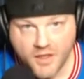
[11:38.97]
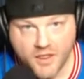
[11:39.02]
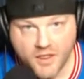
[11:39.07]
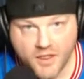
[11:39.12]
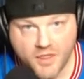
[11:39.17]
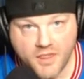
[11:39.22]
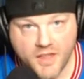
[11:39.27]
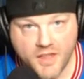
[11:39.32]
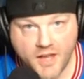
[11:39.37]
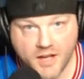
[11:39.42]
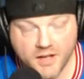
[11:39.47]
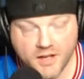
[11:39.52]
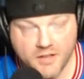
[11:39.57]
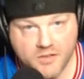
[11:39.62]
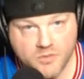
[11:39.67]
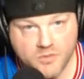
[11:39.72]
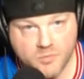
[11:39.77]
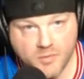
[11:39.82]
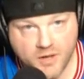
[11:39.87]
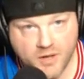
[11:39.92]
That
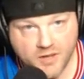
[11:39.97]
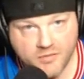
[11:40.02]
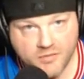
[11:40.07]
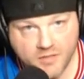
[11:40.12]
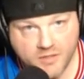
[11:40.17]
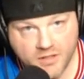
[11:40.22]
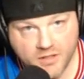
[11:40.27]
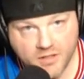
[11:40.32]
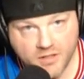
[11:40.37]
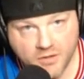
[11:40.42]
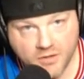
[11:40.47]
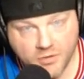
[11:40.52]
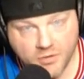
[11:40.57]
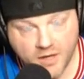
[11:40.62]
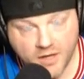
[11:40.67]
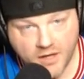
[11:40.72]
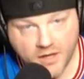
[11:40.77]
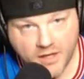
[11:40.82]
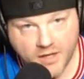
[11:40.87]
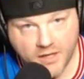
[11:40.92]
is my video.
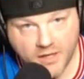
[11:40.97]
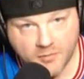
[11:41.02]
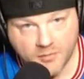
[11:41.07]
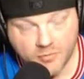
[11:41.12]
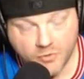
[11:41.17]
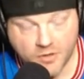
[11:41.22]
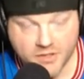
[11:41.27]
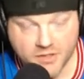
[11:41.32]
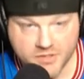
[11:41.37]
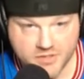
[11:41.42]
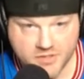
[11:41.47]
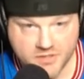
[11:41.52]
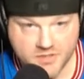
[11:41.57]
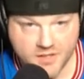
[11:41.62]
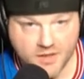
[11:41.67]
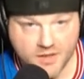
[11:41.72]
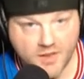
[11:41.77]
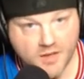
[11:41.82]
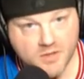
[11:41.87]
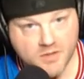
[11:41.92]
Or I should say,
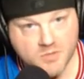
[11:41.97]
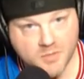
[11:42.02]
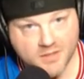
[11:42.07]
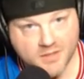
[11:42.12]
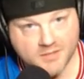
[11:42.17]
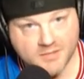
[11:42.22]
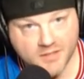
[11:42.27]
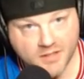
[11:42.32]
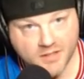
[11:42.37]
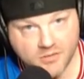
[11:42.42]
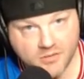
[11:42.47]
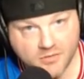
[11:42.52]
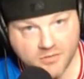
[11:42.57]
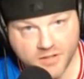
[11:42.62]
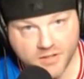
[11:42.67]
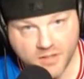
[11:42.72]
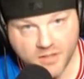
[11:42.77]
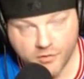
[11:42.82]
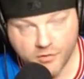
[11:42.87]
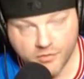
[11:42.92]
that is my second
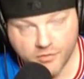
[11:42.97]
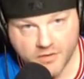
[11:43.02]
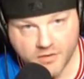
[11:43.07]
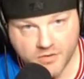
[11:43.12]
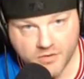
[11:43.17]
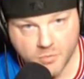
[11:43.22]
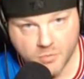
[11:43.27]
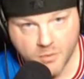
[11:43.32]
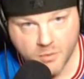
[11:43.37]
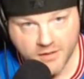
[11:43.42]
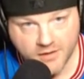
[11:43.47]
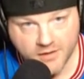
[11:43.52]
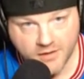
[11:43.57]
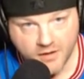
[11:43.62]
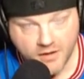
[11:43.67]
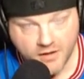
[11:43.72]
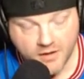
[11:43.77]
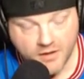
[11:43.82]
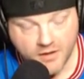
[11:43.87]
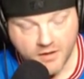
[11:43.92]
video for this week.
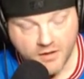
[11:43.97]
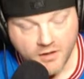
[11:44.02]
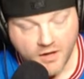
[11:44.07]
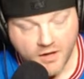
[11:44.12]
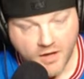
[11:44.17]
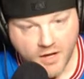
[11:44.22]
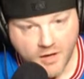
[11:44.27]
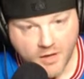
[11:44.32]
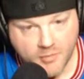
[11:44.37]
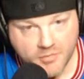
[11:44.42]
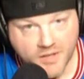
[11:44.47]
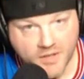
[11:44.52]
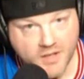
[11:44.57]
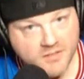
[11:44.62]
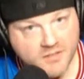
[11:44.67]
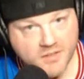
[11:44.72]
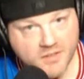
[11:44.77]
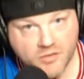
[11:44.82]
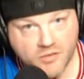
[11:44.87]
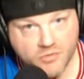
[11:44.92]
Thanks
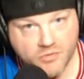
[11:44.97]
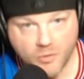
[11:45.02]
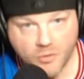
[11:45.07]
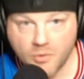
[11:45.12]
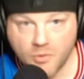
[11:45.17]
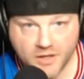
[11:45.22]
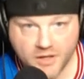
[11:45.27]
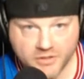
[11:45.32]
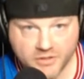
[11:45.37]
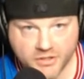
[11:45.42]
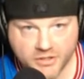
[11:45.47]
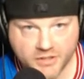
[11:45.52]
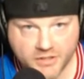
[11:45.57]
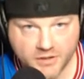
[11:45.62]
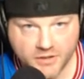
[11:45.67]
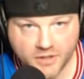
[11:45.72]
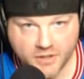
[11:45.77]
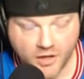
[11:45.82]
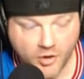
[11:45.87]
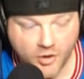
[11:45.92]
again for
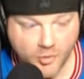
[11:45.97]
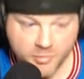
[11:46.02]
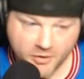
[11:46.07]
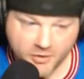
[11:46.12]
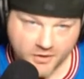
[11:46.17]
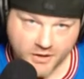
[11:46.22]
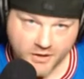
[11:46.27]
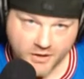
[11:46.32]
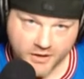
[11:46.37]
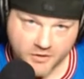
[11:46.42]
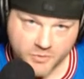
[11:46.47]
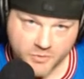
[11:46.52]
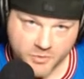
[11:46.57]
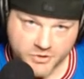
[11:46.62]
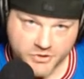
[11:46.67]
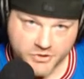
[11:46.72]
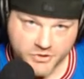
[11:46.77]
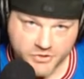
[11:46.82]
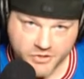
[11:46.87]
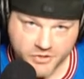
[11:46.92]
watching. I hope you liked what
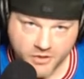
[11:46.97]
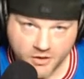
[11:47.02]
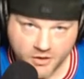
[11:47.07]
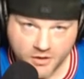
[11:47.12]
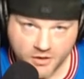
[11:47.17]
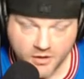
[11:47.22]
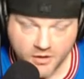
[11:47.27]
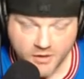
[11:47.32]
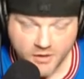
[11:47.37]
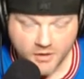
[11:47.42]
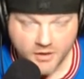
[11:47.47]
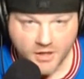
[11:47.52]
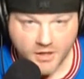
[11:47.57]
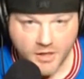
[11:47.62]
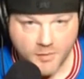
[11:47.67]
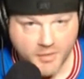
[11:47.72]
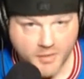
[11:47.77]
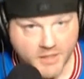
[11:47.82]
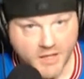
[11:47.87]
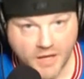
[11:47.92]
you saw.
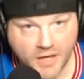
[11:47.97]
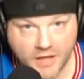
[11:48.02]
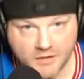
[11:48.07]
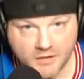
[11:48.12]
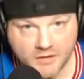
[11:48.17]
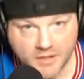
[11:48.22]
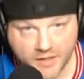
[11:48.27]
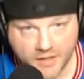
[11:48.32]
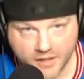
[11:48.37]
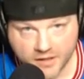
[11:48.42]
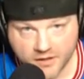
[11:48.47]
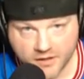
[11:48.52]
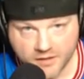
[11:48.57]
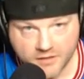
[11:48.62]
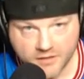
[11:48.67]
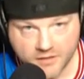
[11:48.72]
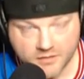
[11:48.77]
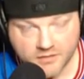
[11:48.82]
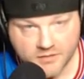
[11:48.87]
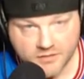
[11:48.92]
Again,
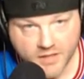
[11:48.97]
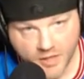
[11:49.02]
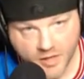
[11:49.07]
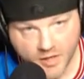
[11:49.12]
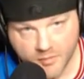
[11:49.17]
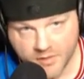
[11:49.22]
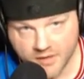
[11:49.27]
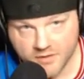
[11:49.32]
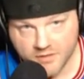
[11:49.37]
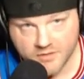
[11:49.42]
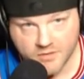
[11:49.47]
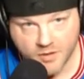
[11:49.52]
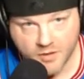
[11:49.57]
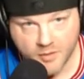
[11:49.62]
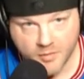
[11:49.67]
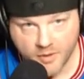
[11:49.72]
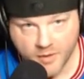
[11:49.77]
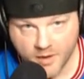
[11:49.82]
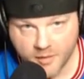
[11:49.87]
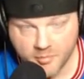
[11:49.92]
like, comment, sub
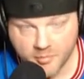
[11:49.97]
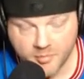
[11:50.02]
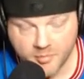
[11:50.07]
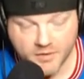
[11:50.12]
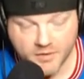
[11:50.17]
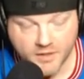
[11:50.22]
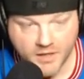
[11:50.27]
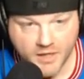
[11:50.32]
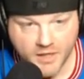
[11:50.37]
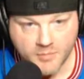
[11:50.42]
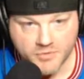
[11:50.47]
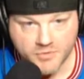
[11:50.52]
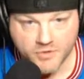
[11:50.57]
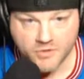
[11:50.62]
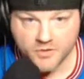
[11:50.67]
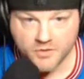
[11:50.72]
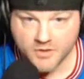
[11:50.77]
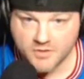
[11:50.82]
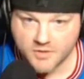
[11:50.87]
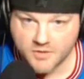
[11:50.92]
up,
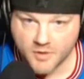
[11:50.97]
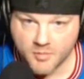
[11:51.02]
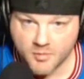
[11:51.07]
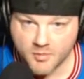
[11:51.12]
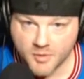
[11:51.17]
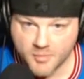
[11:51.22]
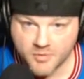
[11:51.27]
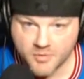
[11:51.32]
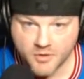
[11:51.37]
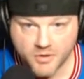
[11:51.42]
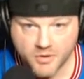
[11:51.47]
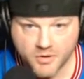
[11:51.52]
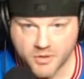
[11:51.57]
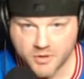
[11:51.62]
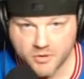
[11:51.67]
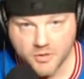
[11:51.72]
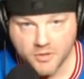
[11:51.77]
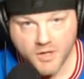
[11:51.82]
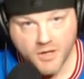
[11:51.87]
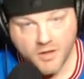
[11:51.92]
certainly sub up the
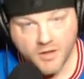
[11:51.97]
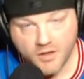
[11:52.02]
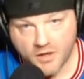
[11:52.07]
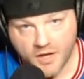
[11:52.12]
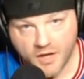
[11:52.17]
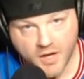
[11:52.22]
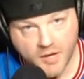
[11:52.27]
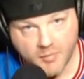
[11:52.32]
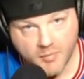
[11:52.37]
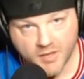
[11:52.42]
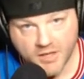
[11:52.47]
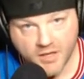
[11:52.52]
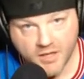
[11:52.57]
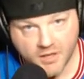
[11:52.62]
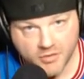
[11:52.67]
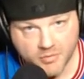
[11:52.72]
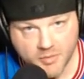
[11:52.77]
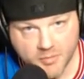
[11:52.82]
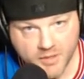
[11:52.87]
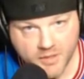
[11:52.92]
crew. Again,
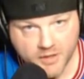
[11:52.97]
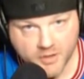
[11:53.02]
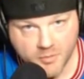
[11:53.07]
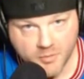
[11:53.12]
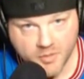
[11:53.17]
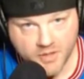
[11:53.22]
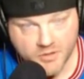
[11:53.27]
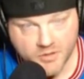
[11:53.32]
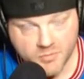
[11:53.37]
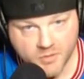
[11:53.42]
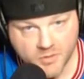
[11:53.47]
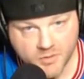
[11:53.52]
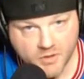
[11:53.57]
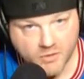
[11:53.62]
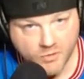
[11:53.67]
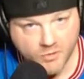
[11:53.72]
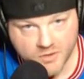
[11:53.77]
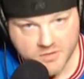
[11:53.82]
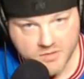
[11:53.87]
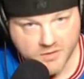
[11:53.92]
3 Men in a Basement,
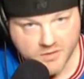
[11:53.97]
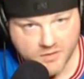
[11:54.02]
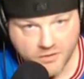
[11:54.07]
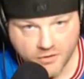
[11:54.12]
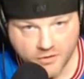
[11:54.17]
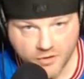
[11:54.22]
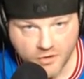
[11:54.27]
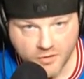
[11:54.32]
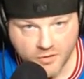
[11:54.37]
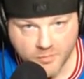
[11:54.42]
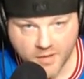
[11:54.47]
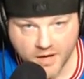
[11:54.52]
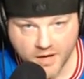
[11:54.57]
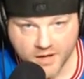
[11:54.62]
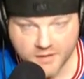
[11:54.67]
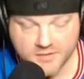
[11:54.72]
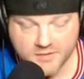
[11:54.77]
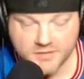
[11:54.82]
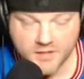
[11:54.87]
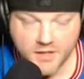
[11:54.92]
Lords of the Long
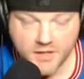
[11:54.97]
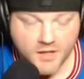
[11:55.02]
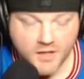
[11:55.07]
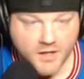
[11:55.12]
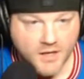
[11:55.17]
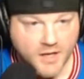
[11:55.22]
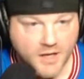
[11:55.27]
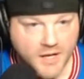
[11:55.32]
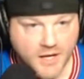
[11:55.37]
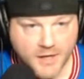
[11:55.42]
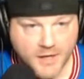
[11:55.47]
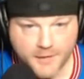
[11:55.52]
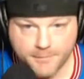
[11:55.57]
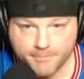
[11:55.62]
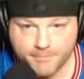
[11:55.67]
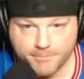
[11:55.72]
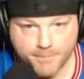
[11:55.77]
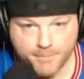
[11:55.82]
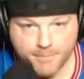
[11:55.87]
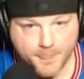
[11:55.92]
Box,
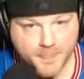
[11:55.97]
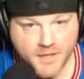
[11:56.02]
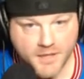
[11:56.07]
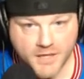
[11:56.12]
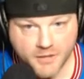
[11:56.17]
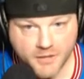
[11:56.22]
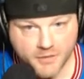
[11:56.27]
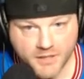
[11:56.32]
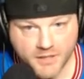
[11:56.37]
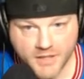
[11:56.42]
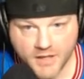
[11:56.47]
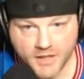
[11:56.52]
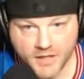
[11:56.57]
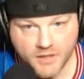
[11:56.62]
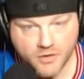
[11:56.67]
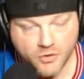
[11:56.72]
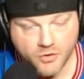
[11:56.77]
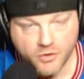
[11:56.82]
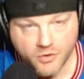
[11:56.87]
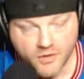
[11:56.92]
you know,
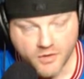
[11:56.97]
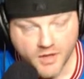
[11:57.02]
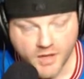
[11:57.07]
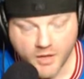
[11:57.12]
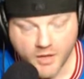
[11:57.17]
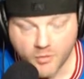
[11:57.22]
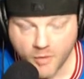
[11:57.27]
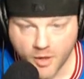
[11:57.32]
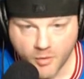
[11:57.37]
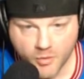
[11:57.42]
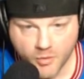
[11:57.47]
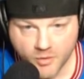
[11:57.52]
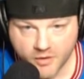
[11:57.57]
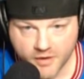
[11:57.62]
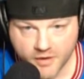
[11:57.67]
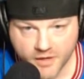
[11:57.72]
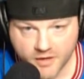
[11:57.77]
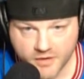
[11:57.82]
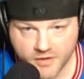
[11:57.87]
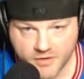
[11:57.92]
again, the NY
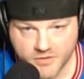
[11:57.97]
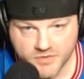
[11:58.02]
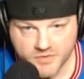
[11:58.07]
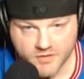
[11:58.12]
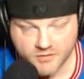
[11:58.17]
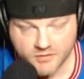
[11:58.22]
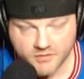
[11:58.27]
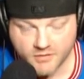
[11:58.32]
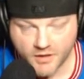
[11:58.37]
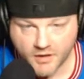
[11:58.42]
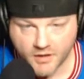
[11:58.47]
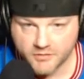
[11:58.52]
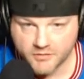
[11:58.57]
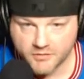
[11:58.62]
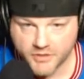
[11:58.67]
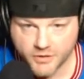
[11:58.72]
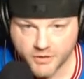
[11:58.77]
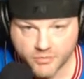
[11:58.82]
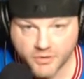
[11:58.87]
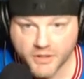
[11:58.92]
Warriors, you
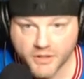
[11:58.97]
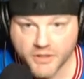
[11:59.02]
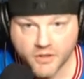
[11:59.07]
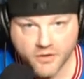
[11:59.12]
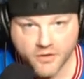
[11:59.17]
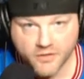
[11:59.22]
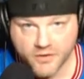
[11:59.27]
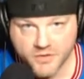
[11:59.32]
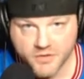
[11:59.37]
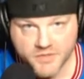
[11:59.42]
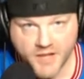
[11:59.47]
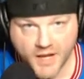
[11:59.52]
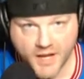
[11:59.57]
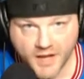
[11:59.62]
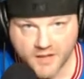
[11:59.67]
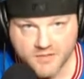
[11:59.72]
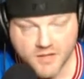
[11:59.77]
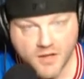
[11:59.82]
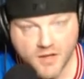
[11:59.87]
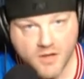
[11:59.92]
know, really all those
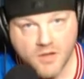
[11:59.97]
guys.